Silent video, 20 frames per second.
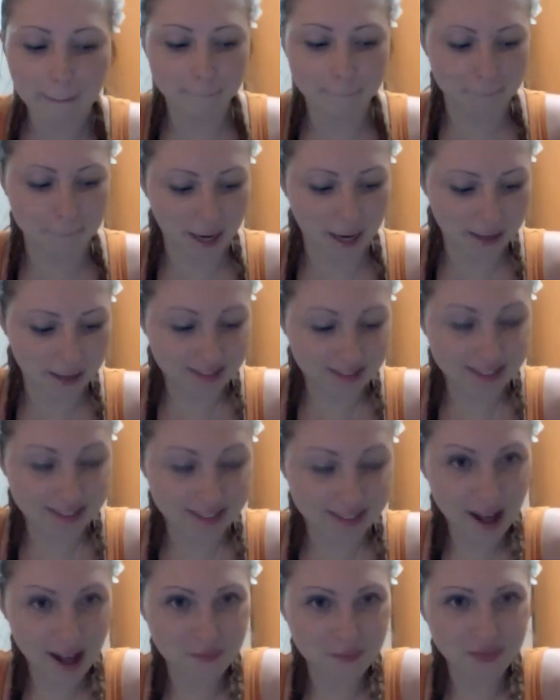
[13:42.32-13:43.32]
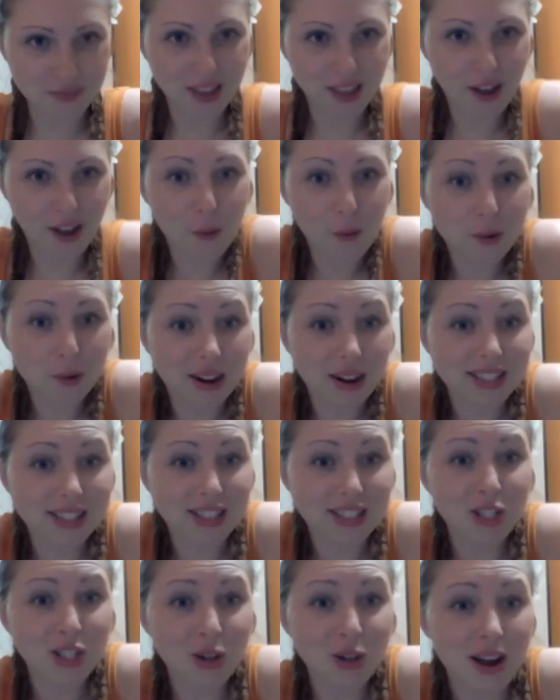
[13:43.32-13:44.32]
But, yeah. Hope you guys
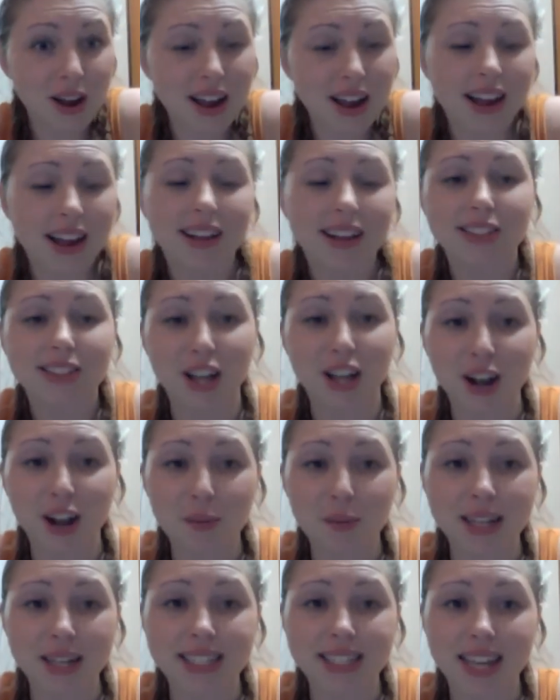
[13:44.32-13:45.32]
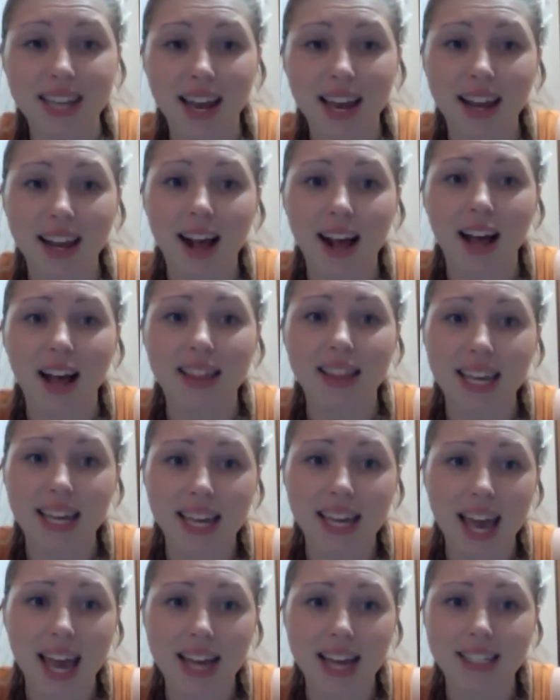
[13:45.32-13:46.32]
enjoy. Check out my site. I'll link
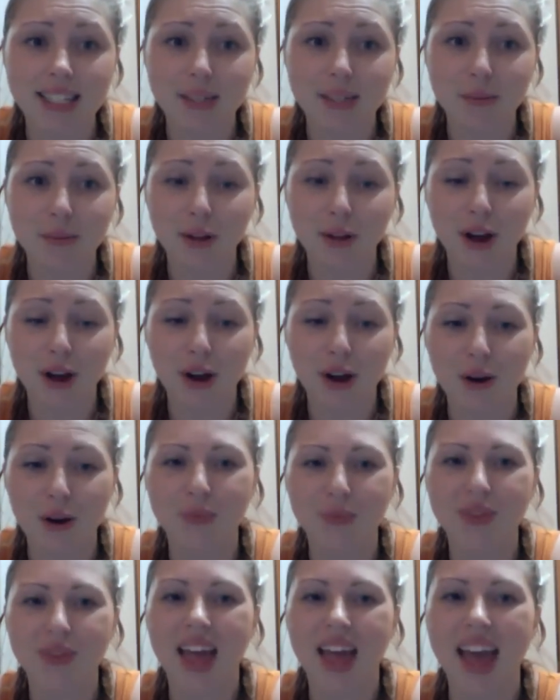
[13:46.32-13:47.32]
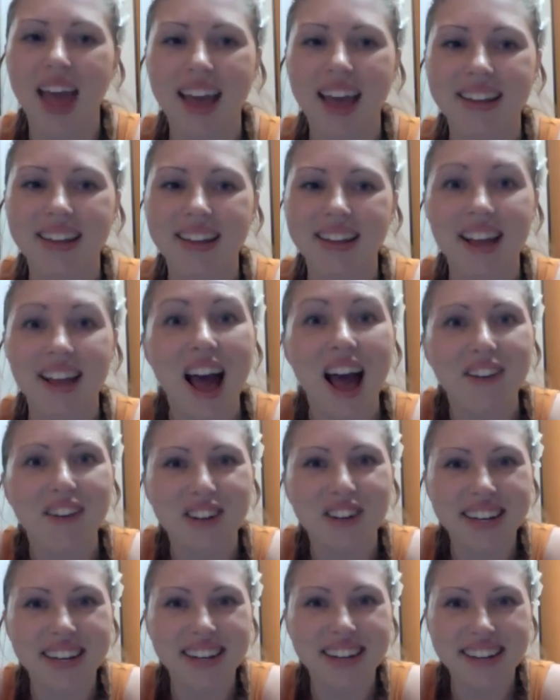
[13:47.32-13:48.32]
Kandee below. And have a
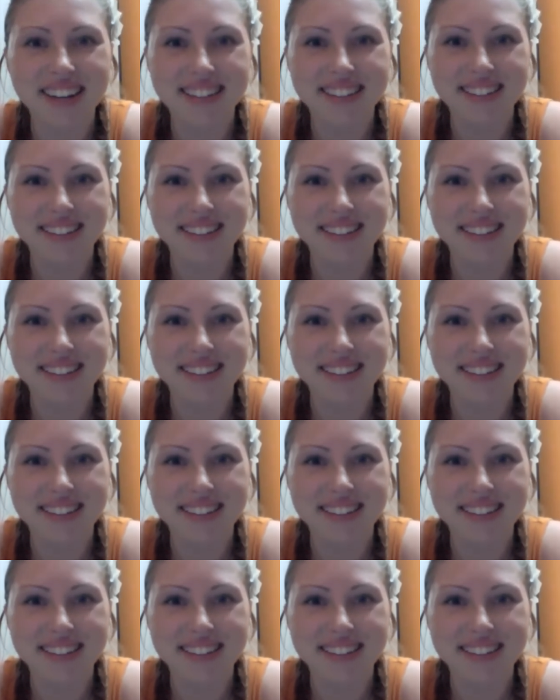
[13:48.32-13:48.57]
great night.